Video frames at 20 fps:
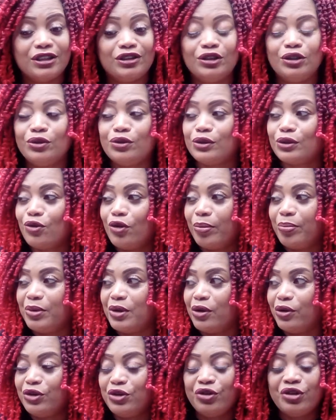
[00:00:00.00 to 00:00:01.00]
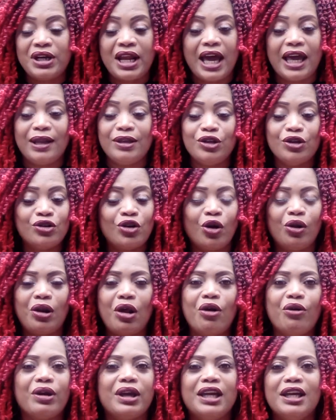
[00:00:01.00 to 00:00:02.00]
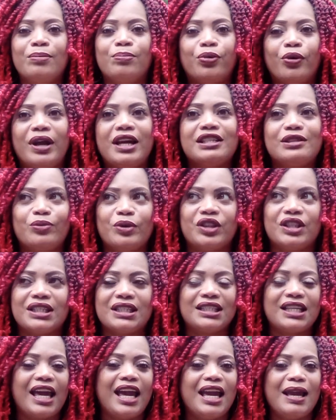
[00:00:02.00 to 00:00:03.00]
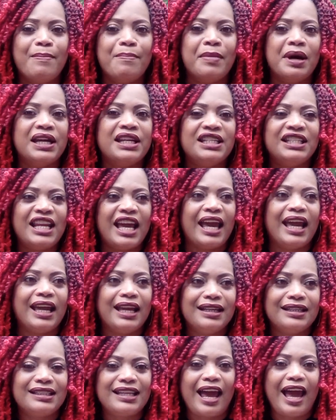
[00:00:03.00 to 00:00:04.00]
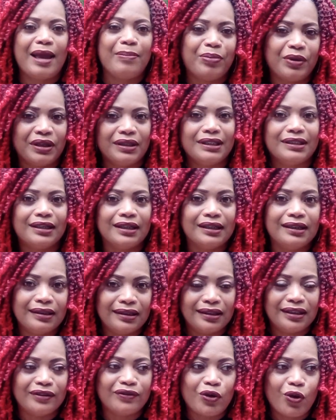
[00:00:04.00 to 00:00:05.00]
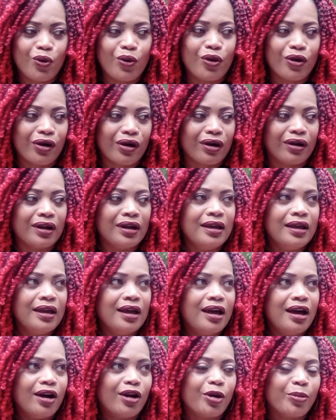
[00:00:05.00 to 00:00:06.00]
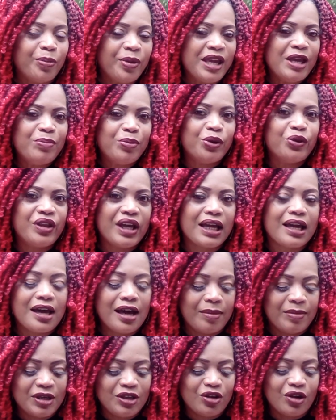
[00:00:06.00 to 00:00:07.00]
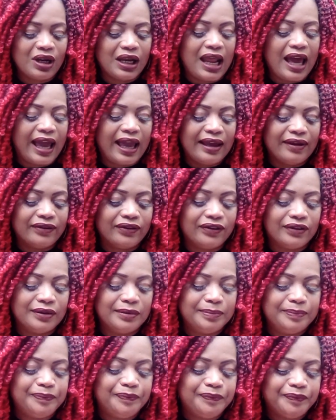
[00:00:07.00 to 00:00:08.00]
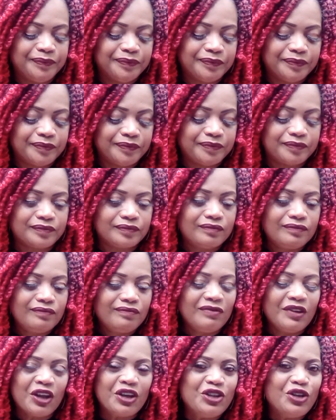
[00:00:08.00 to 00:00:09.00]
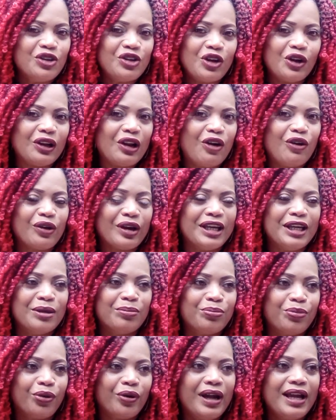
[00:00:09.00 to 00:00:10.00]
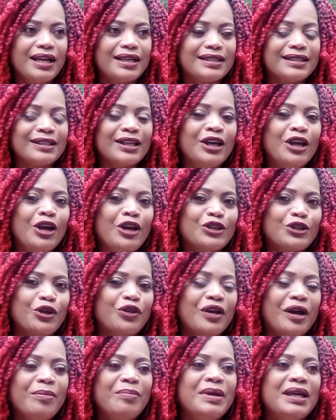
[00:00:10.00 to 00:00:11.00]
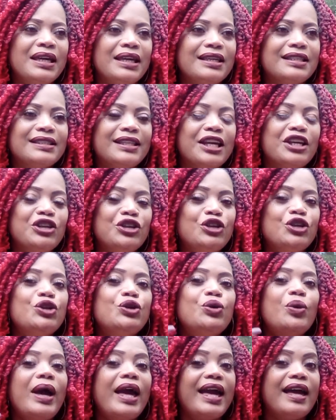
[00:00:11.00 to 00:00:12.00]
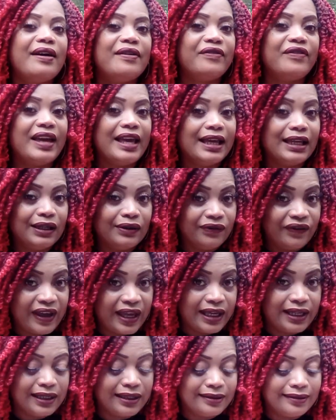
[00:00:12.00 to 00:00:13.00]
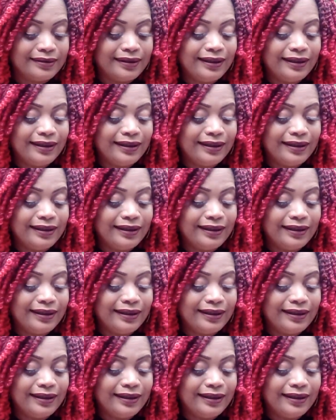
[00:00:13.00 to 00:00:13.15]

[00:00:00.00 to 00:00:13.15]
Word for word: you, Scorpio. You're not, and you're no longer impressed with the same mundane type of love or, or people that come in your life. You're no longer impressed. So that means that you have elevated.